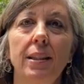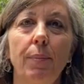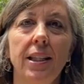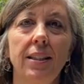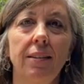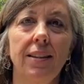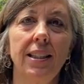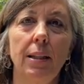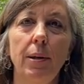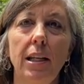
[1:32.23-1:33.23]
semester in
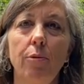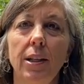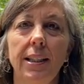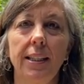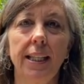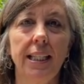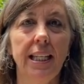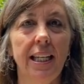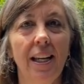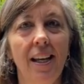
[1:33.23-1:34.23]
CBE
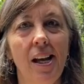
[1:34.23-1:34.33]
160,